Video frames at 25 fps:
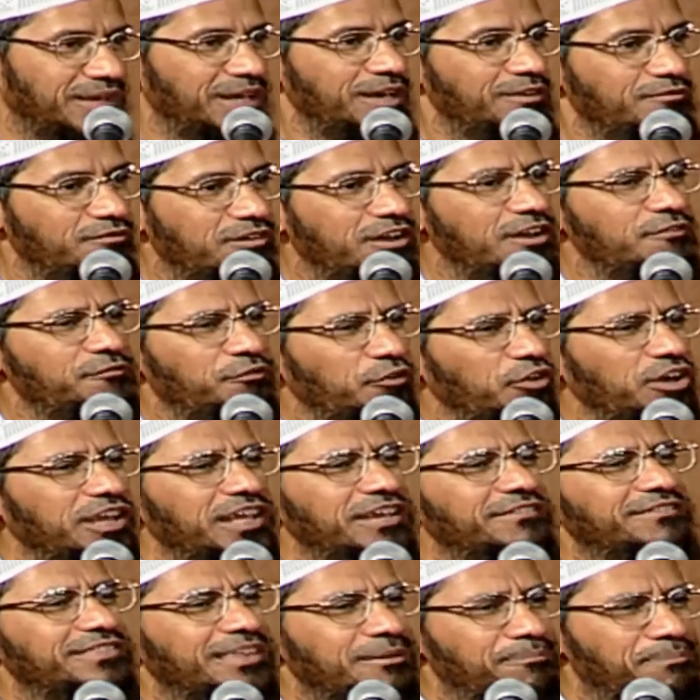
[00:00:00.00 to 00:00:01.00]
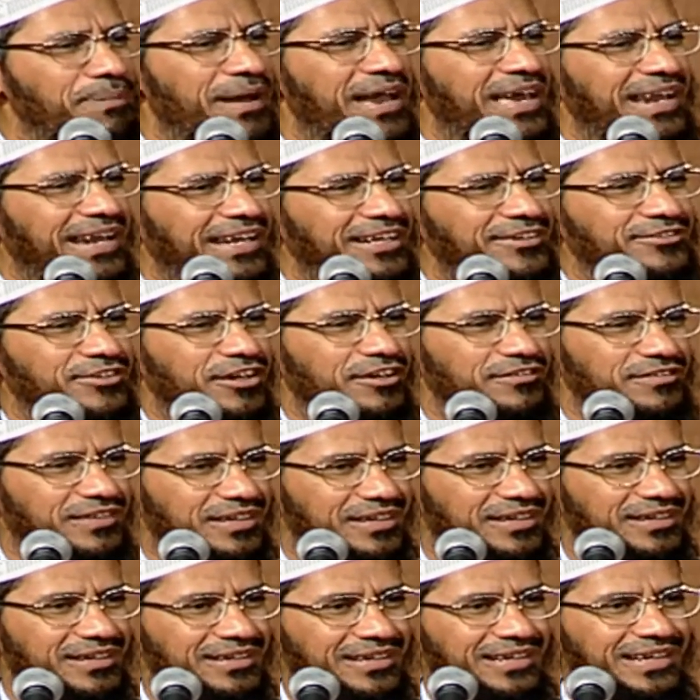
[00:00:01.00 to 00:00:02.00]
Willfully, if the parents of
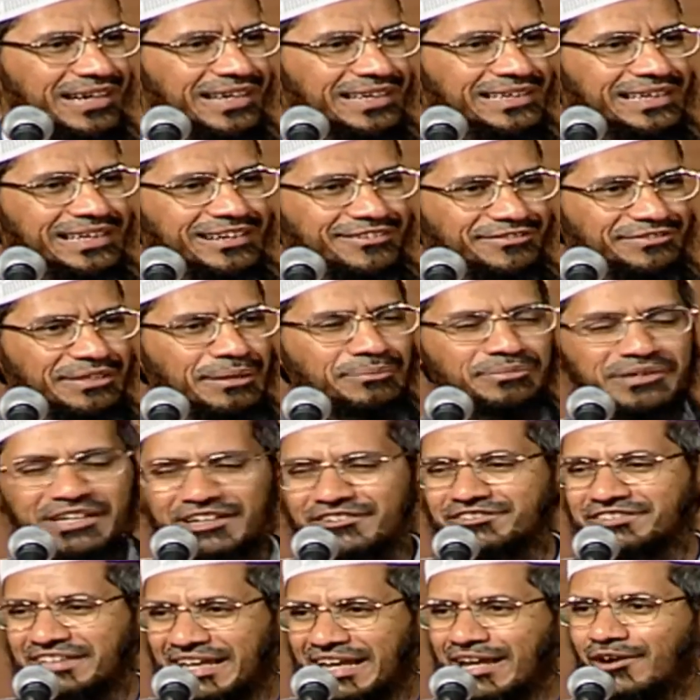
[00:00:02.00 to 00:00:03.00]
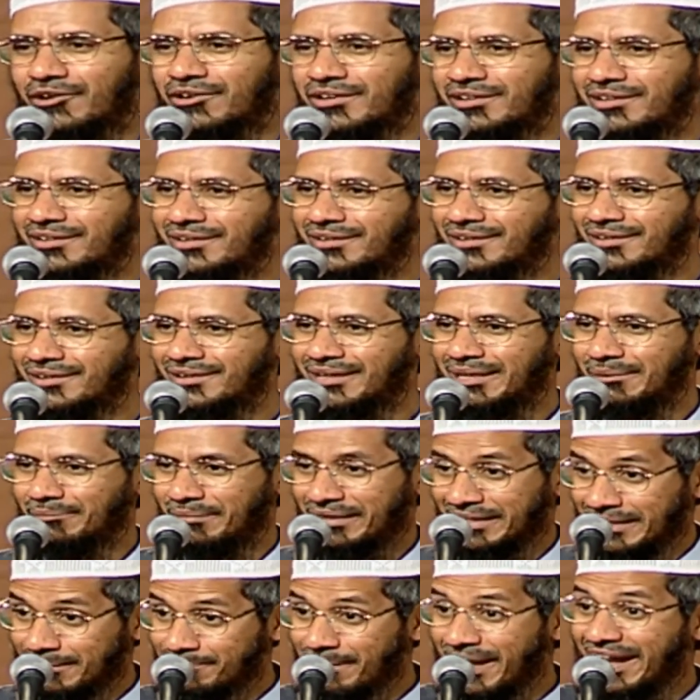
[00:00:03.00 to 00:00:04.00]
the girl give some gifts allowed,
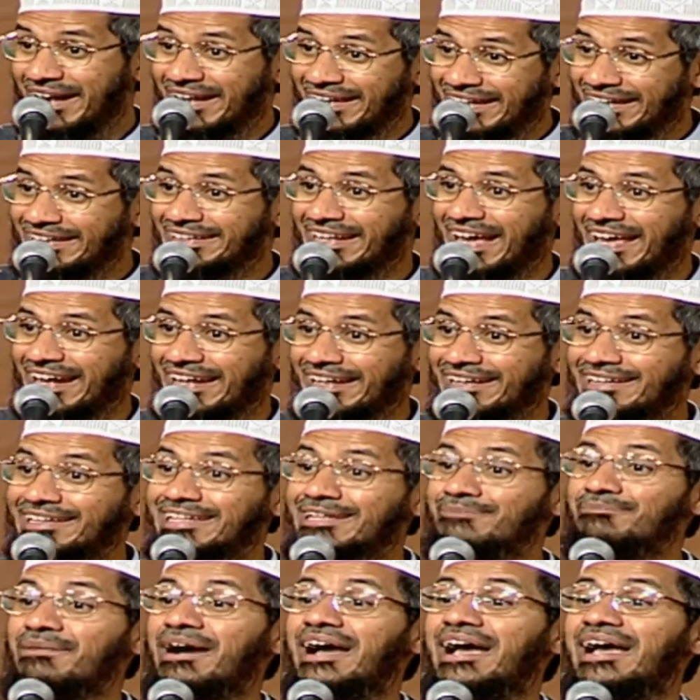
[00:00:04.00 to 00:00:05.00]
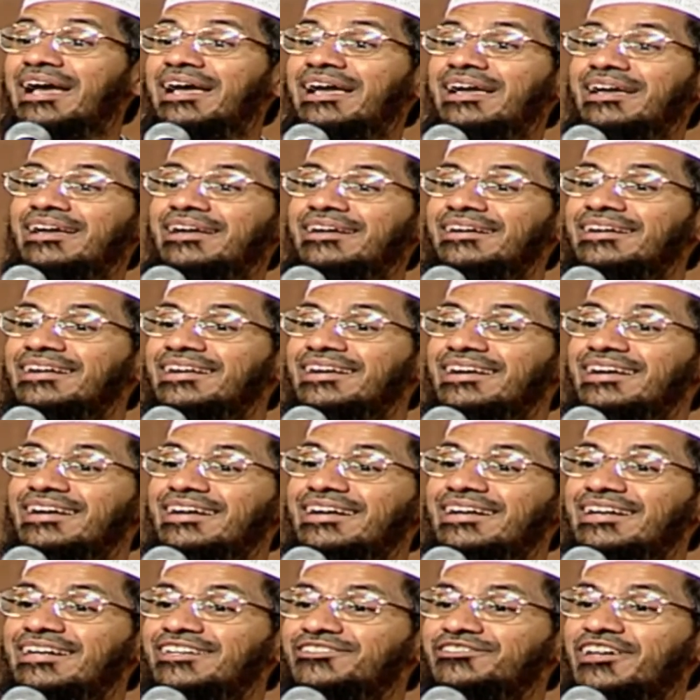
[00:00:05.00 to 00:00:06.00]
but demanding indirectly, my
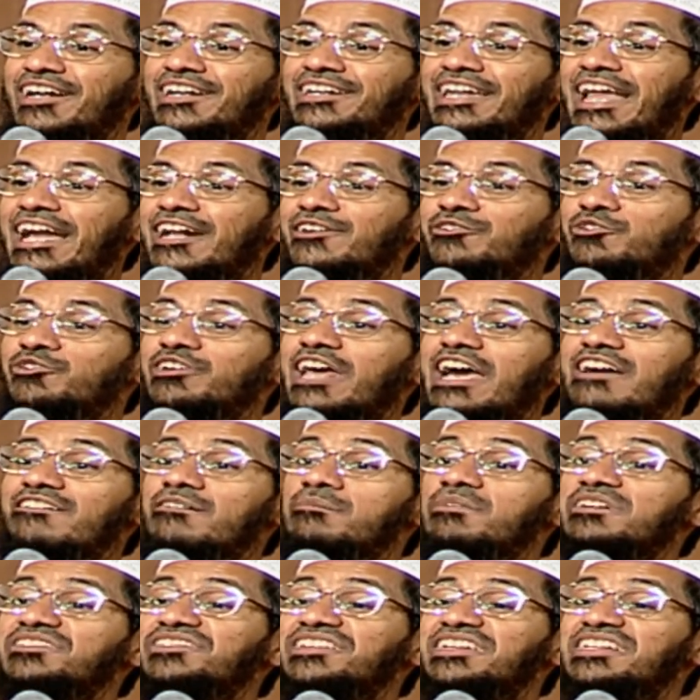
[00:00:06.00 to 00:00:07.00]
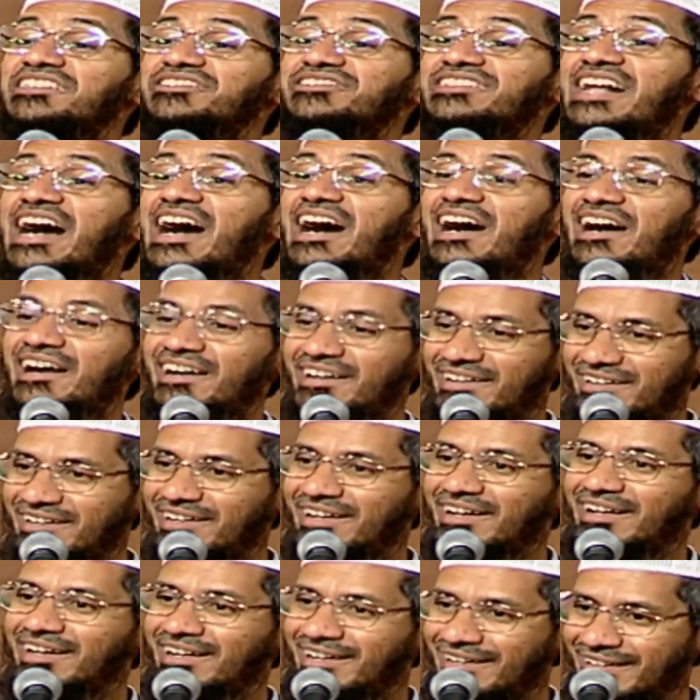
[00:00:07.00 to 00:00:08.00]
son likes to drive a Mercedes car,
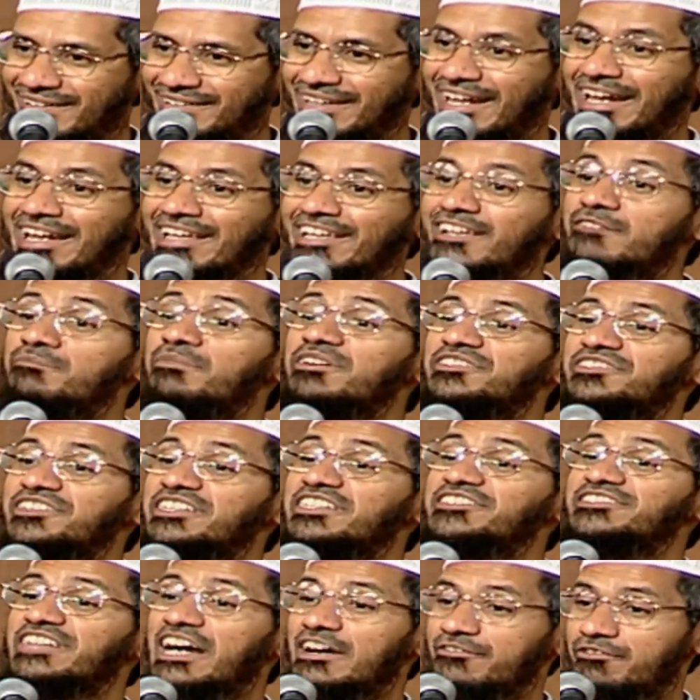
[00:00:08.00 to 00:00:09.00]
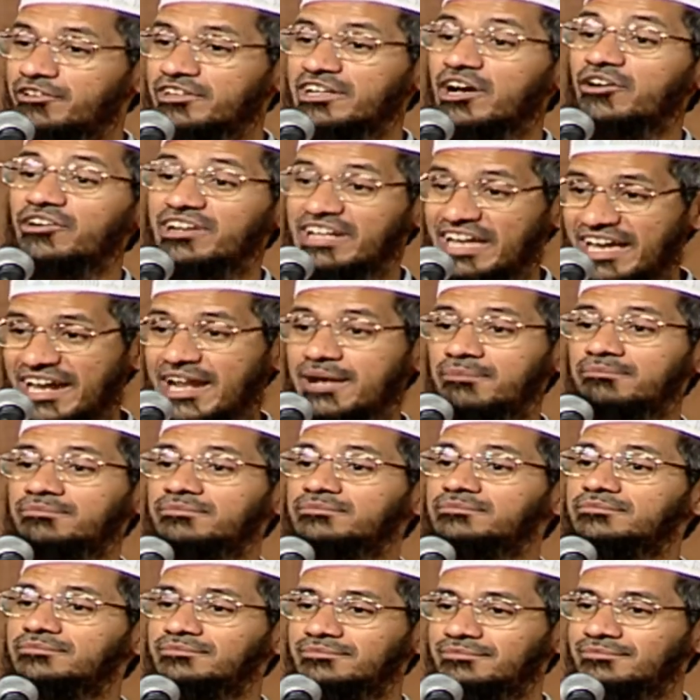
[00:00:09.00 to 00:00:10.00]
telling him Mercedes car for dowry,
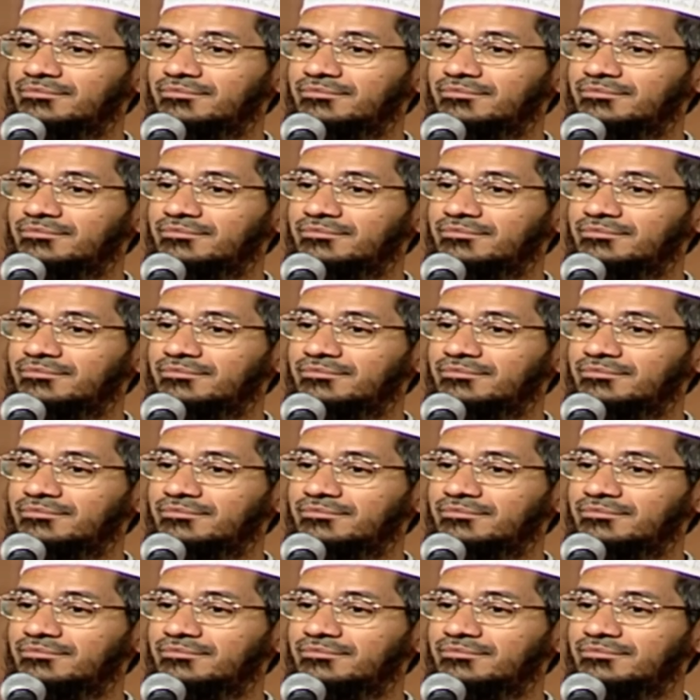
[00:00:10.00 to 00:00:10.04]
haram.